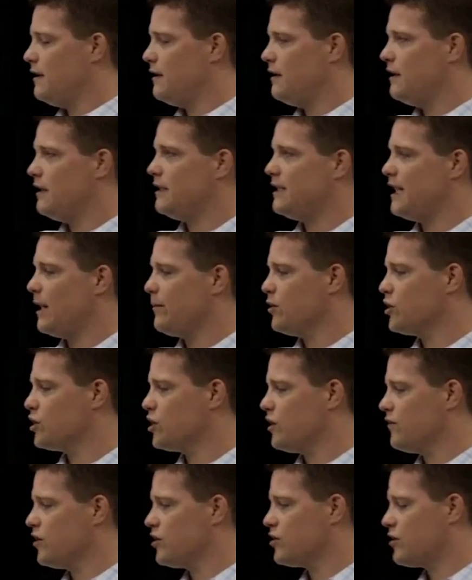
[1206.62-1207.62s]
the
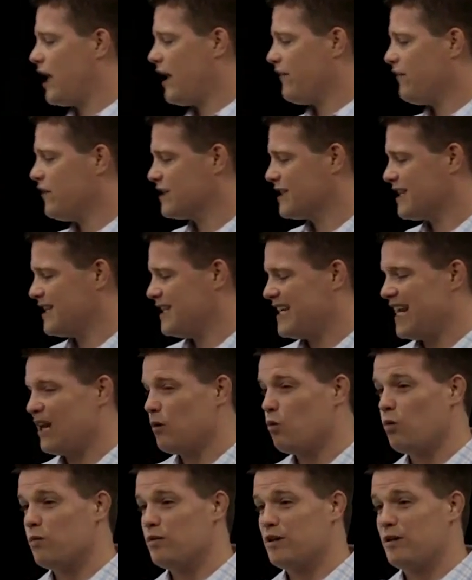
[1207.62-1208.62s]
temperature of your traffic is going
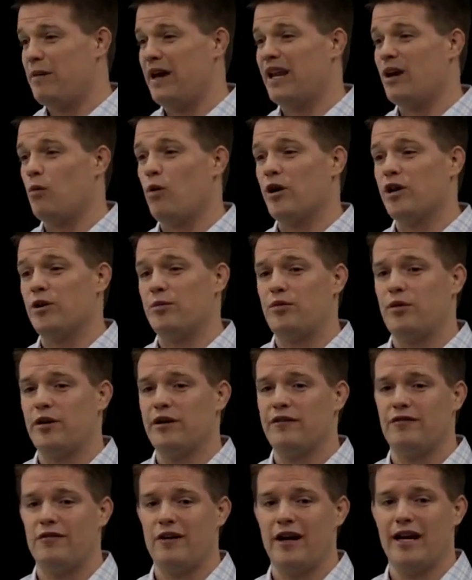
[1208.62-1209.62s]
to depend on what your
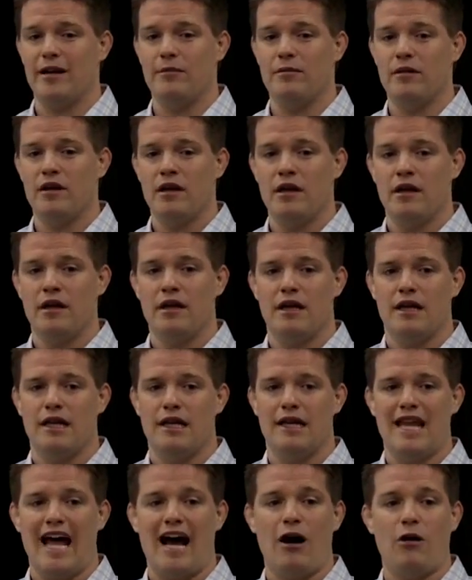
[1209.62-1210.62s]
pre-frame,
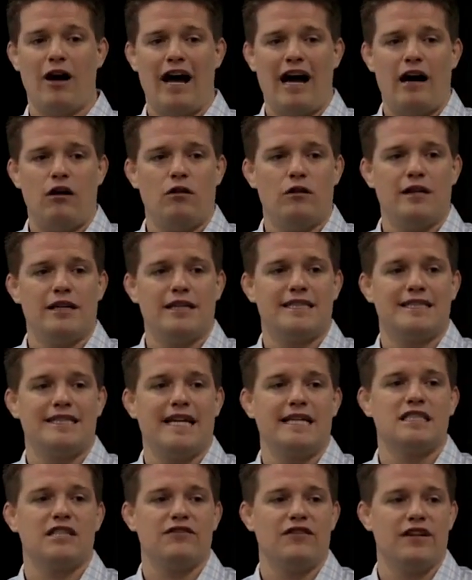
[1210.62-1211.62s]
how
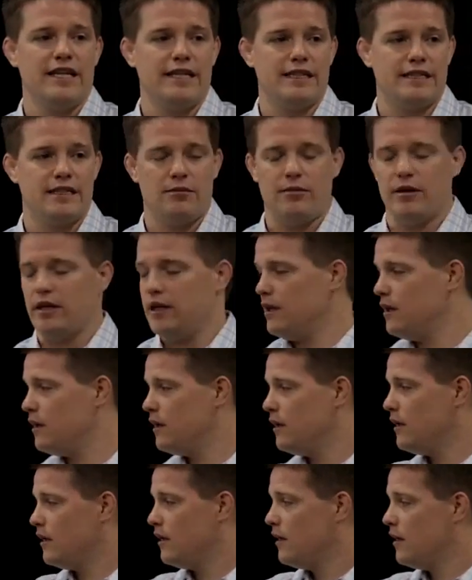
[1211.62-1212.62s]
extensive it needs to be.
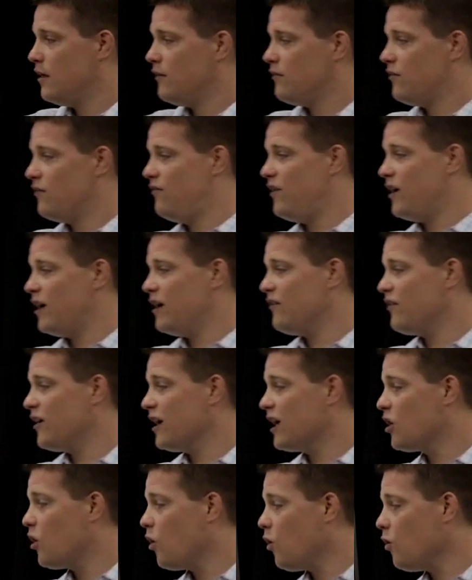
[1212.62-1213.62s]
For very,
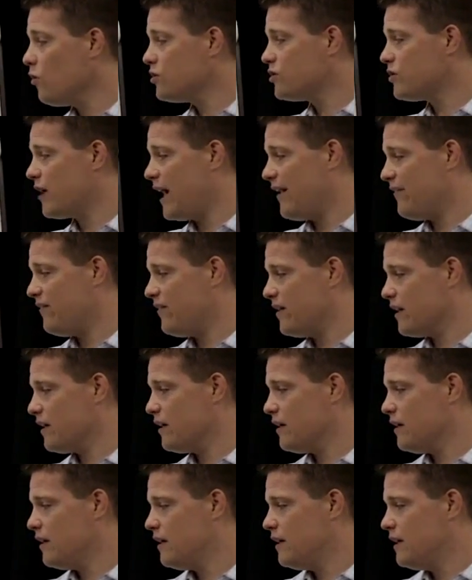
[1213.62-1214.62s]
very cold
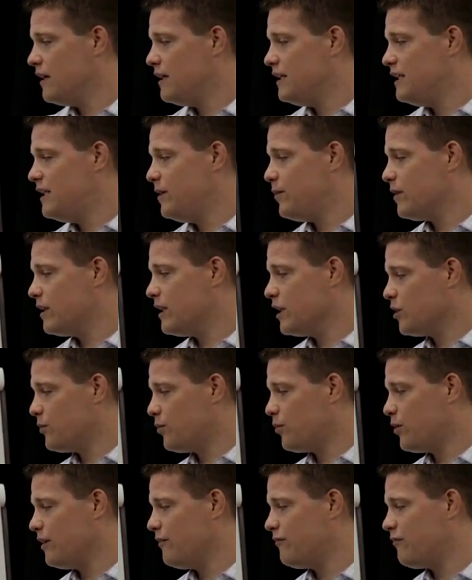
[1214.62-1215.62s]
traffic, typically
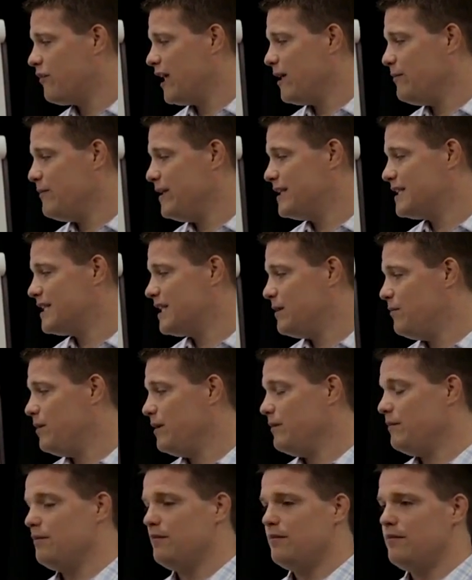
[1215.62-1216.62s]
your pre-frame needs to
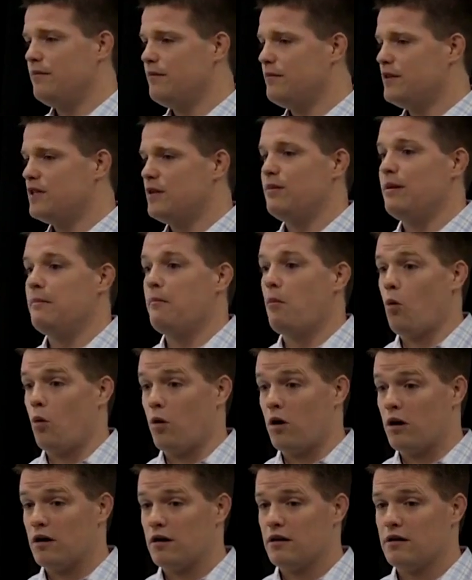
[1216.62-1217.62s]
be
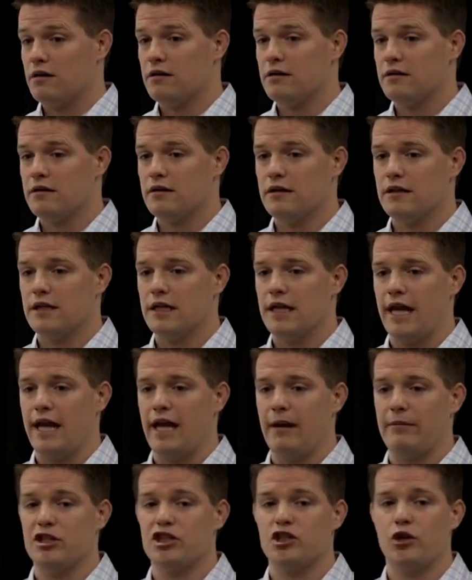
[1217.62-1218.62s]
more.
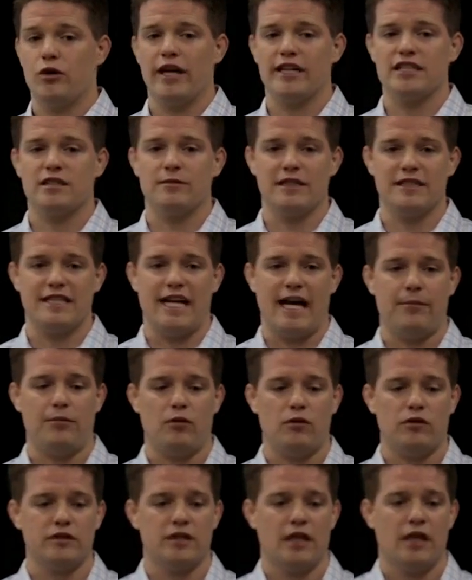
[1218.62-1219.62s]
Okay, and I'm going to show you guys some
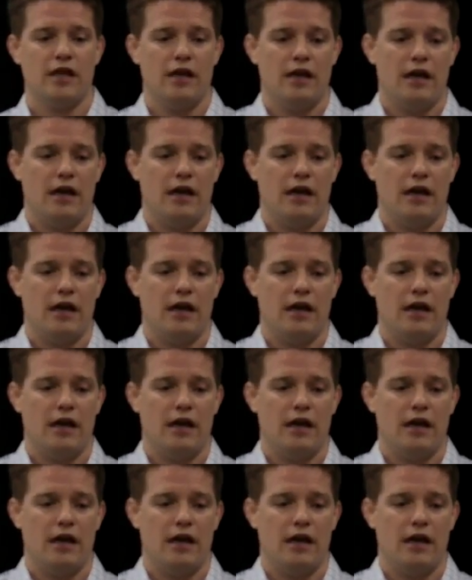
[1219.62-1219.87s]
examples